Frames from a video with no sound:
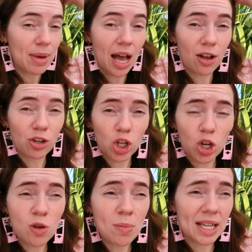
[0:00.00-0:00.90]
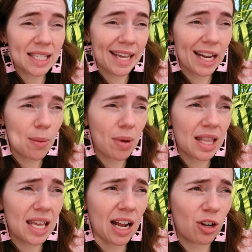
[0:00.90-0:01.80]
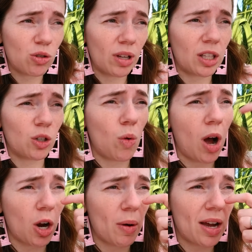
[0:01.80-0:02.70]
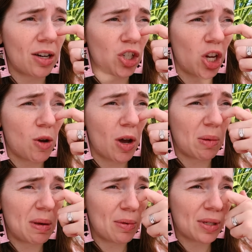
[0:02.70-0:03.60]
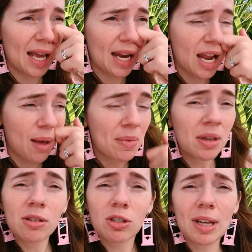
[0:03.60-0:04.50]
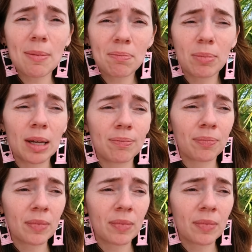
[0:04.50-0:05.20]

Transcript: Yeah, I'll show you my setup, and then I'll do like a little walk around and show you other people setting up. So yeah, but